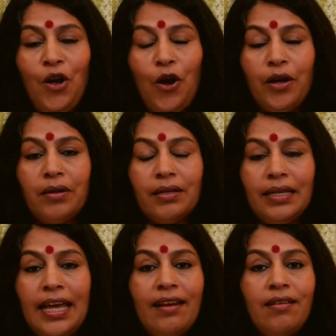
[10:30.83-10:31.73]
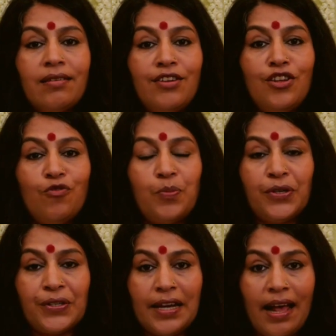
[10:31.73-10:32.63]
or gaining a new
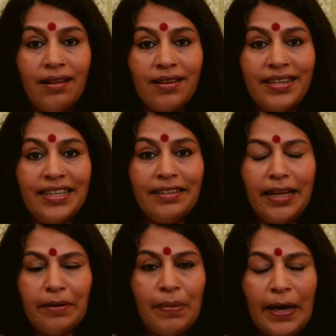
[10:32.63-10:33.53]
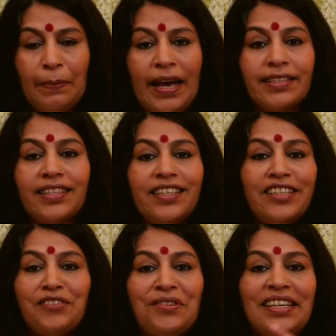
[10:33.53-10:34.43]
personality, like bypassing
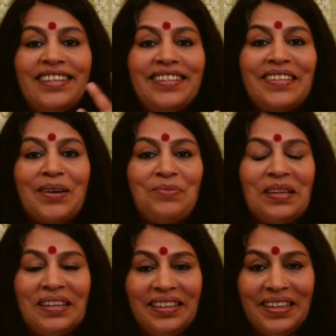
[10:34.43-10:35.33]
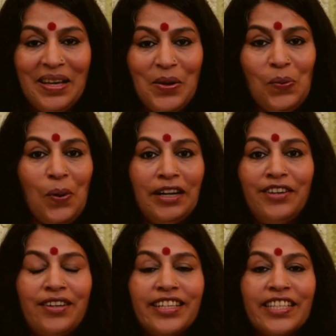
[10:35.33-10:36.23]
and creating something
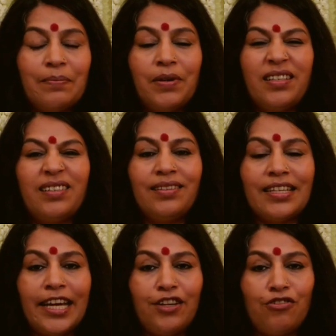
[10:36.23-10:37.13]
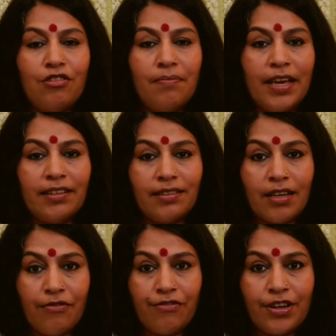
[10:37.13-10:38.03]
wondrous, but inside you remain
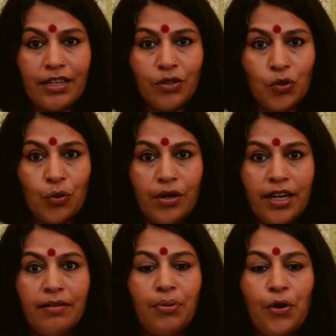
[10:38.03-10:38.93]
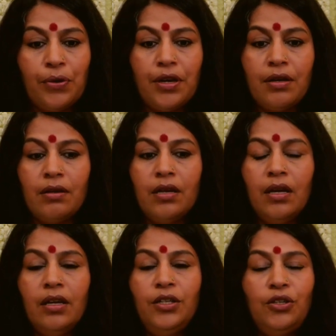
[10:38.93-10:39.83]
suffering, torn and broken.
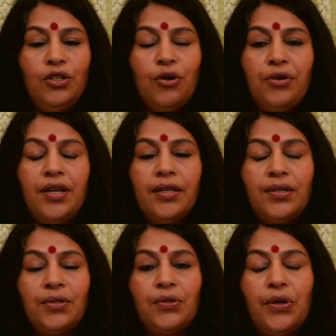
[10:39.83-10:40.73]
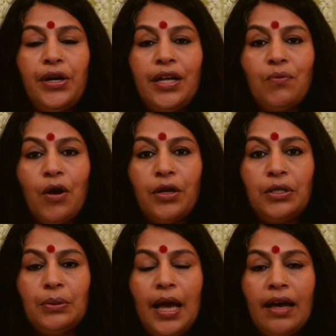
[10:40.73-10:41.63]
You don't necessarily want
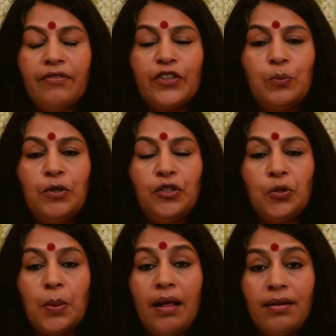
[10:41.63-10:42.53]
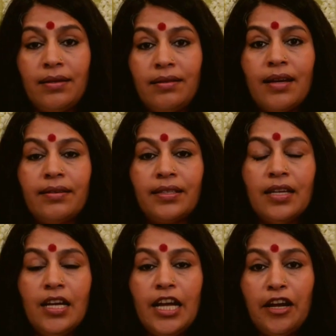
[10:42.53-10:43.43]
to have a spirituality that is
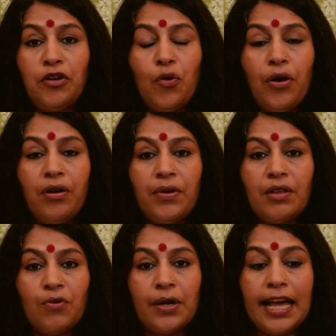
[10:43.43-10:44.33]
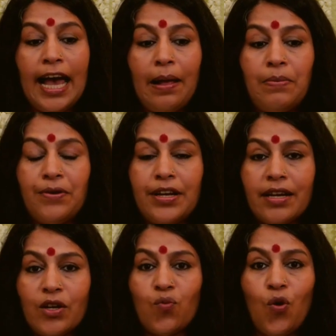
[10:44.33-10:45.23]
adorned with a vocabulary
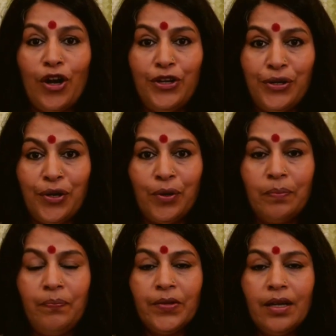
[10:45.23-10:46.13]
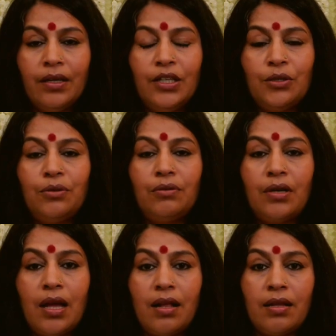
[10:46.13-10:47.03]
and a wardrobe. You
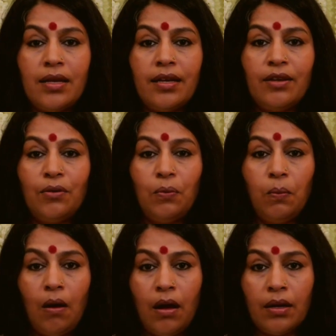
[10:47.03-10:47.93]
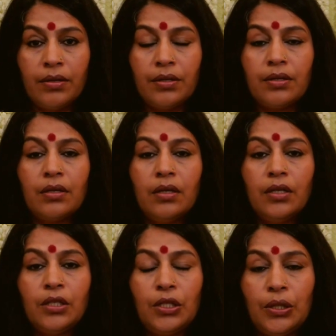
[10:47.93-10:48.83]
really want
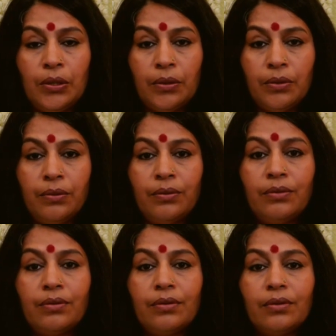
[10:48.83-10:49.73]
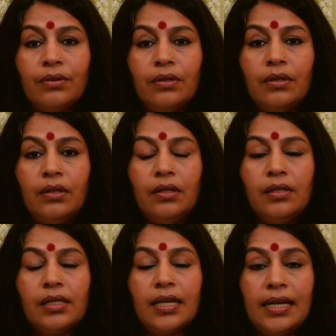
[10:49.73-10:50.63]
to
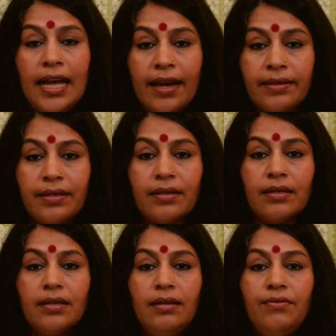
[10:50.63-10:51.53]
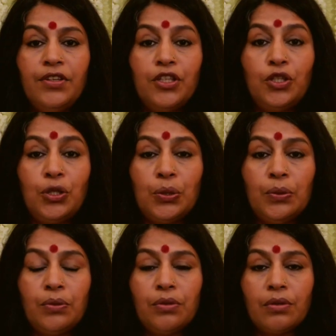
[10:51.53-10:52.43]
connect with the
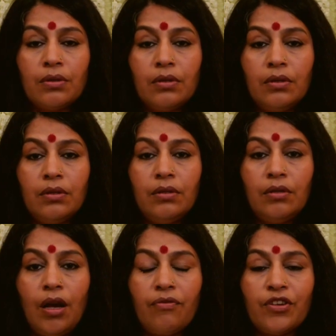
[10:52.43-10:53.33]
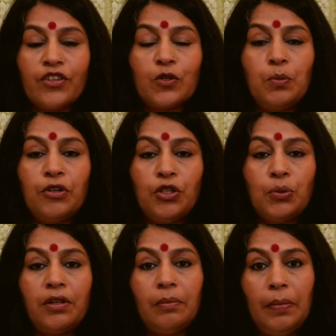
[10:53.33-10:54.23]
truth of your
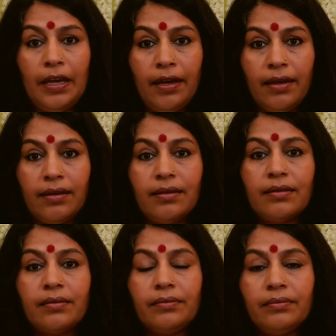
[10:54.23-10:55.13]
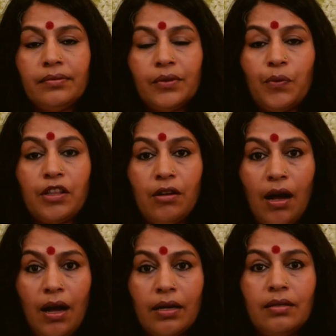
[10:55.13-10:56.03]
spiritual being, with
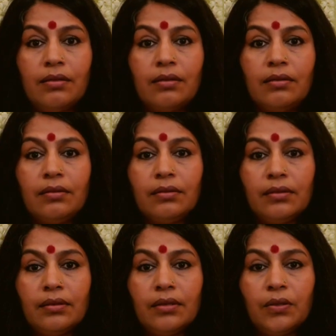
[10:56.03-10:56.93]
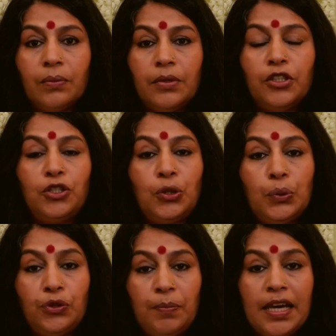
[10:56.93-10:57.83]
God, with the
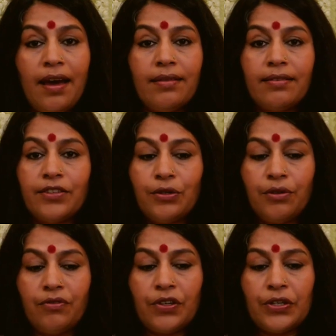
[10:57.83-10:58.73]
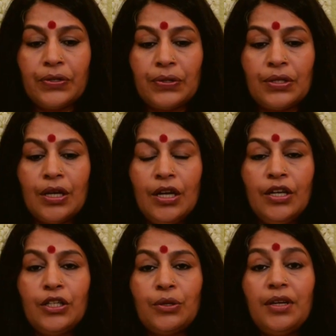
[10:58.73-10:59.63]
truth behind this universe.
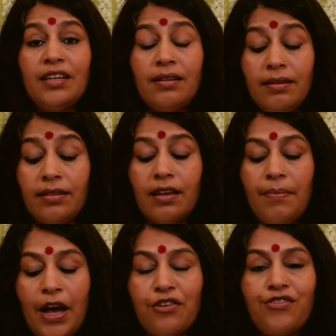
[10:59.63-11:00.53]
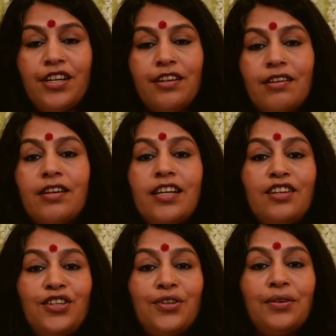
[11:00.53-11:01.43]
So it is about
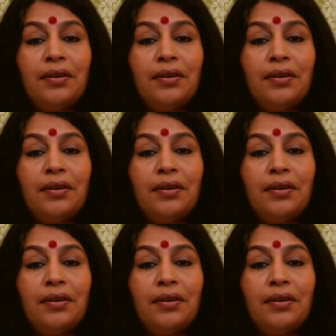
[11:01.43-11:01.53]
returning to your